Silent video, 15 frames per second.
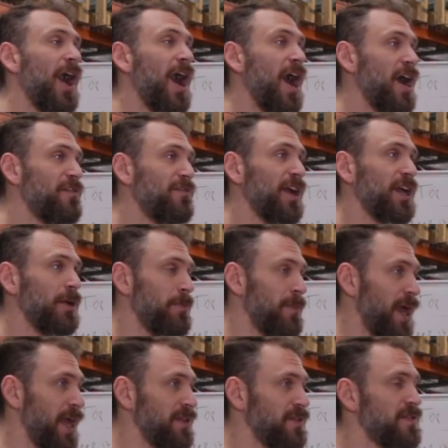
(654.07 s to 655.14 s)
I
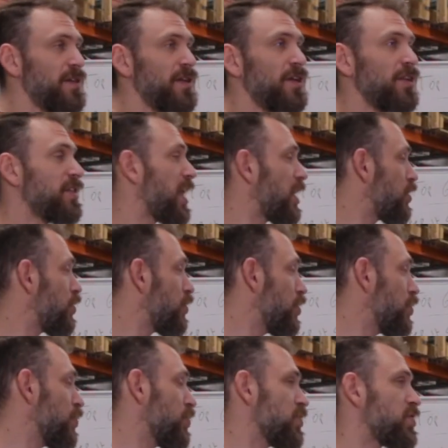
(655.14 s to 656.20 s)
recommend that you
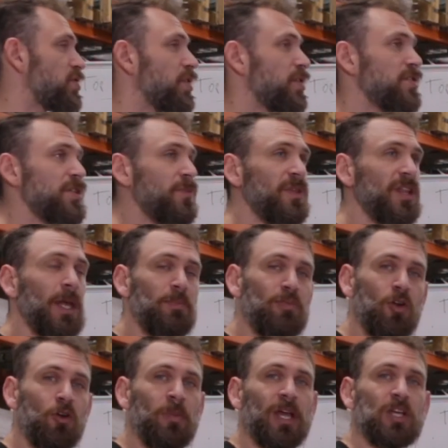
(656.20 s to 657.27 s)
use something like
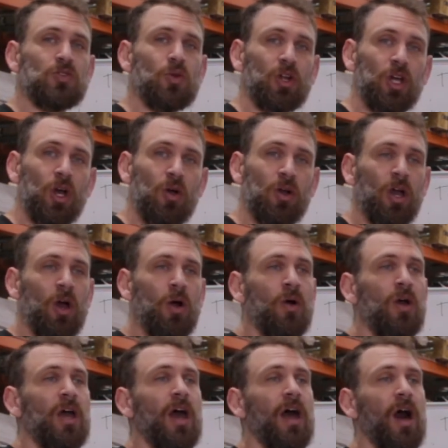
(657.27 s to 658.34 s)
Pro Mix or cocoa.